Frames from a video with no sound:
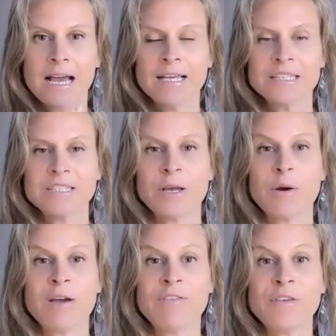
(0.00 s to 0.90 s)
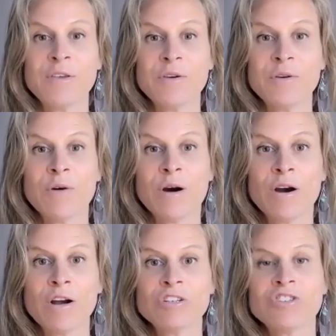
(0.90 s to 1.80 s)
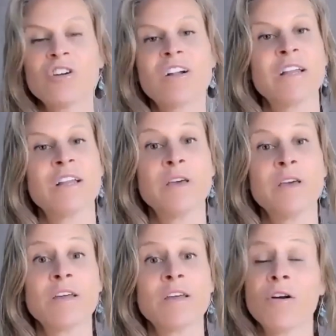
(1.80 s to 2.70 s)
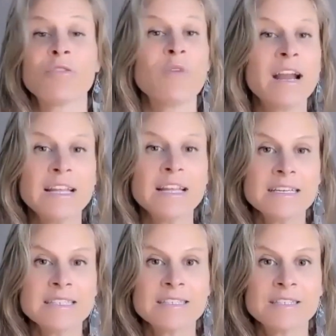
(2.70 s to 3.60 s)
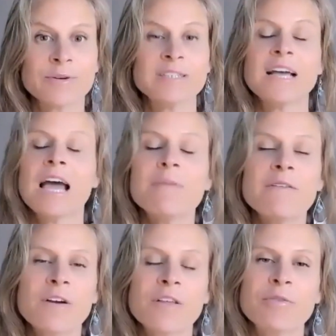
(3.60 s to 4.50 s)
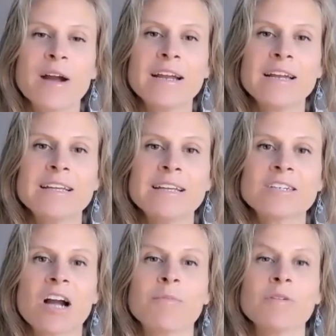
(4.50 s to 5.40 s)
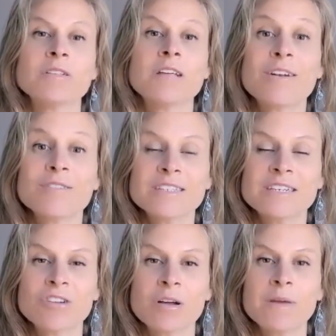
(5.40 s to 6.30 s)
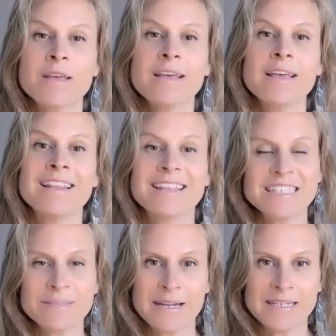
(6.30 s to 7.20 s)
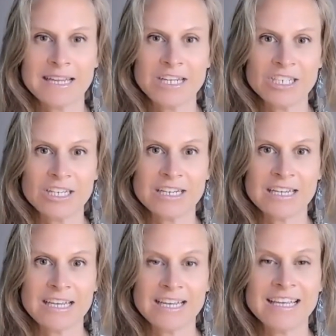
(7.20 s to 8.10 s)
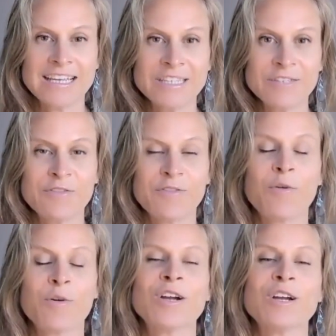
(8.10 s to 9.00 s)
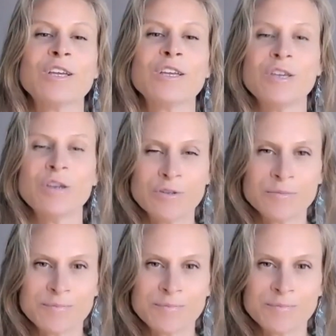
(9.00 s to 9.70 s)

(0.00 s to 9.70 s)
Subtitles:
So if you are struggling with arthritis or a type of arthritis, carpal tunnel syndrome, this meditation is for you.